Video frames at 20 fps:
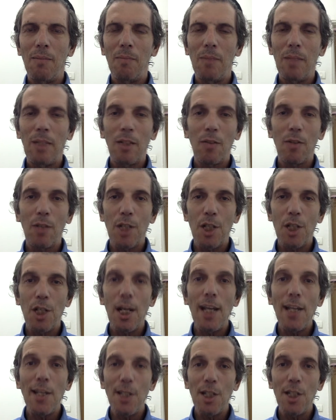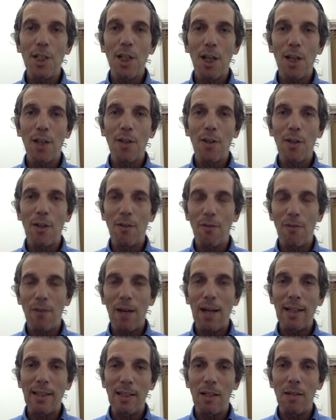literally chase each other and
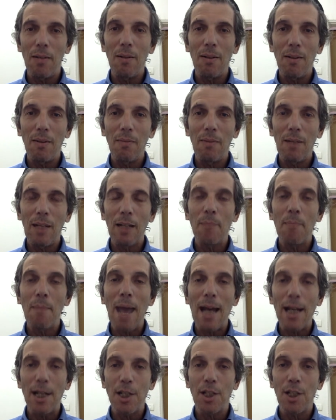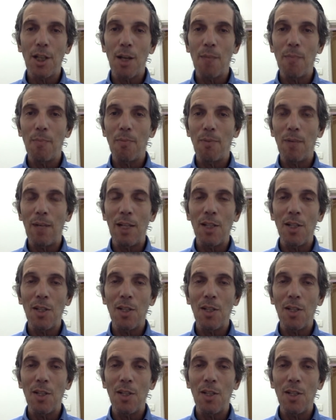find and get matched up, right?